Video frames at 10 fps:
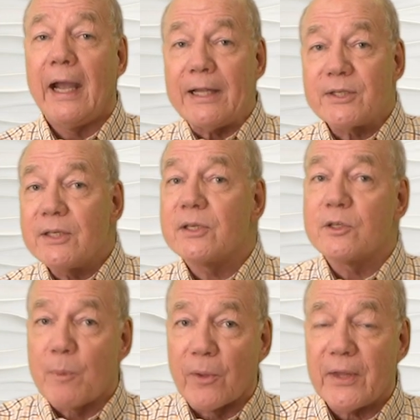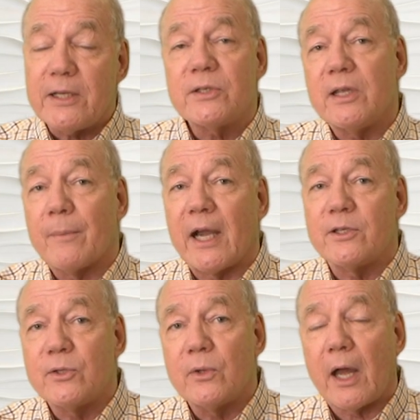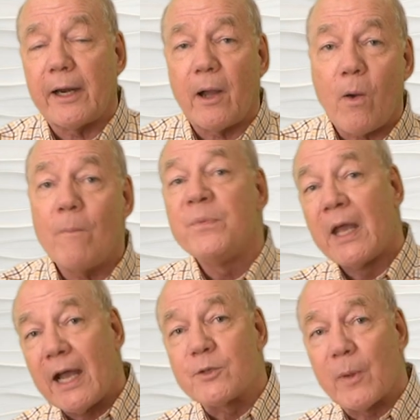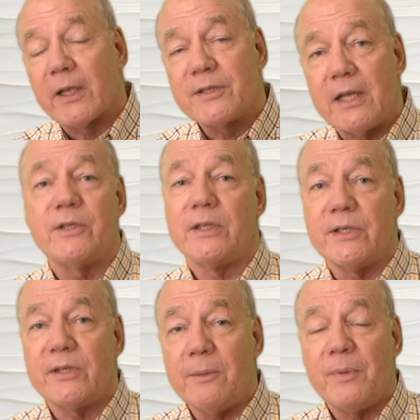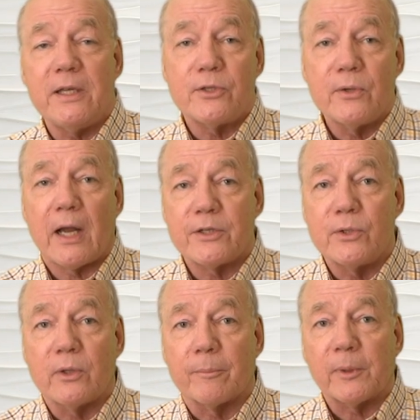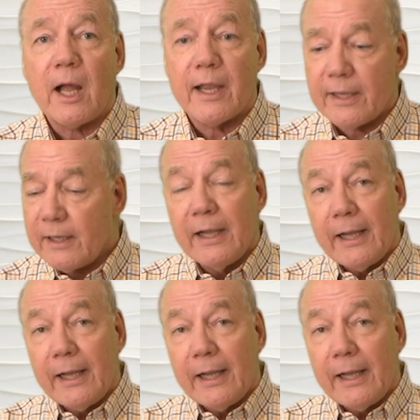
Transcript: and since it's both HDMI 2.0 as well as HDCP 2.2 compliant,